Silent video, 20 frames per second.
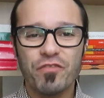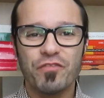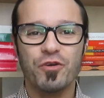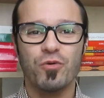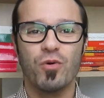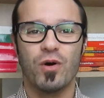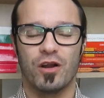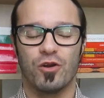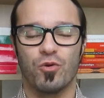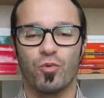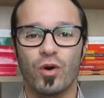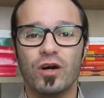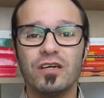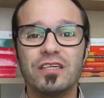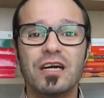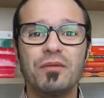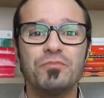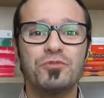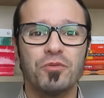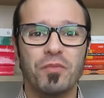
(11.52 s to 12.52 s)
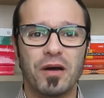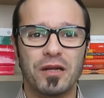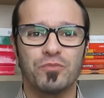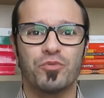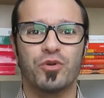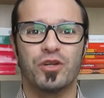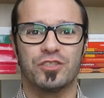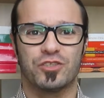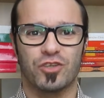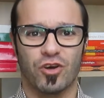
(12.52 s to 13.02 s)
everyone, welcome to Mind
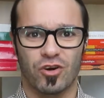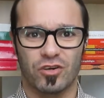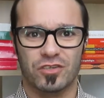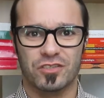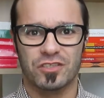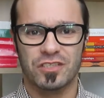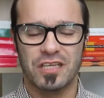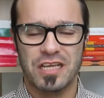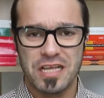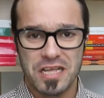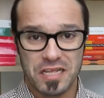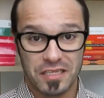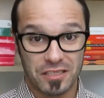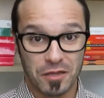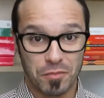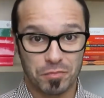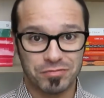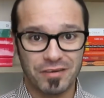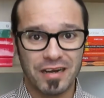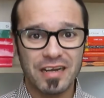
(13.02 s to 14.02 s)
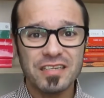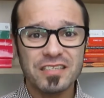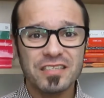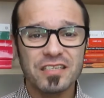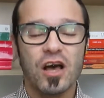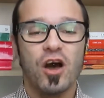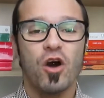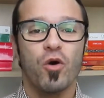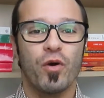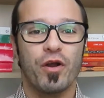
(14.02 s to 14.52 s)
Brain Talks, the
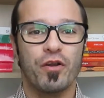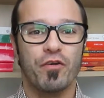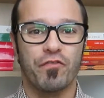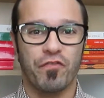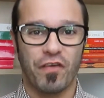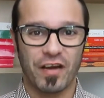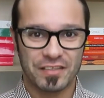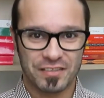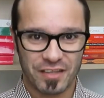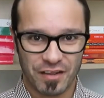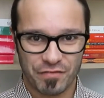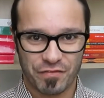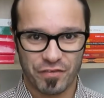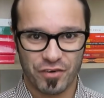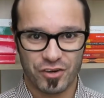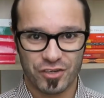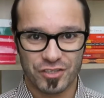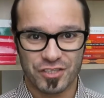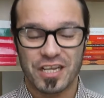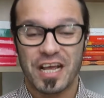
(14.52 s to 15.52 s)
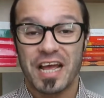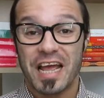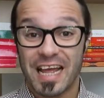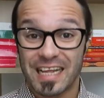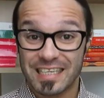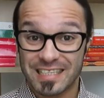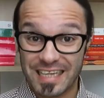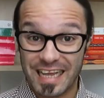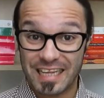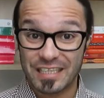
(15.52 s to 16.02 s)
place where you find diverse
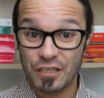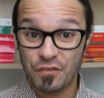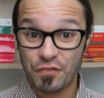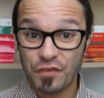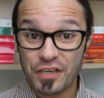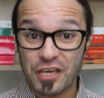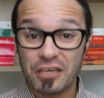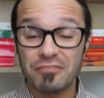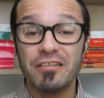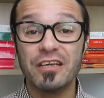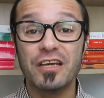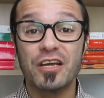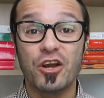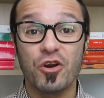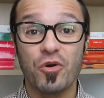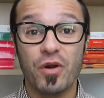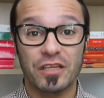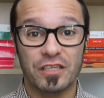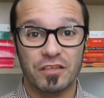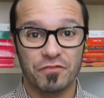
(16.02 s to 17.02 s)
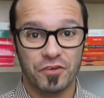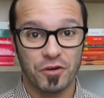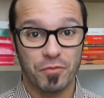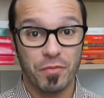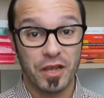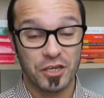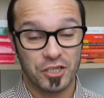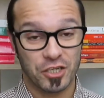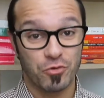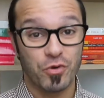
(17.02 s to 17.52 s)
and scientifically accurate
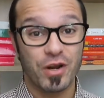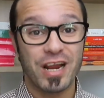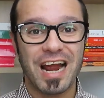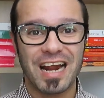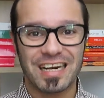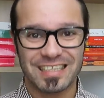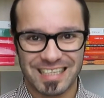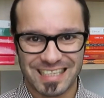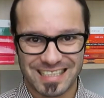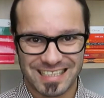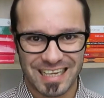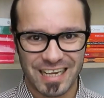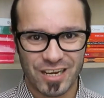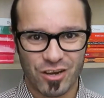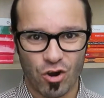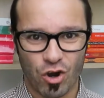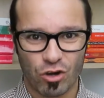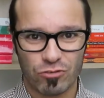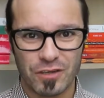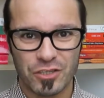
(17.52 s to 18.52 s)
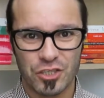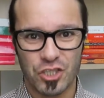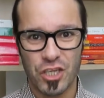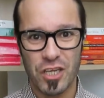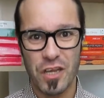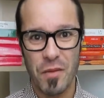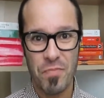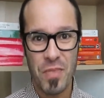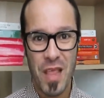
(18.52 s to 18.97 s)
information regarding psychology,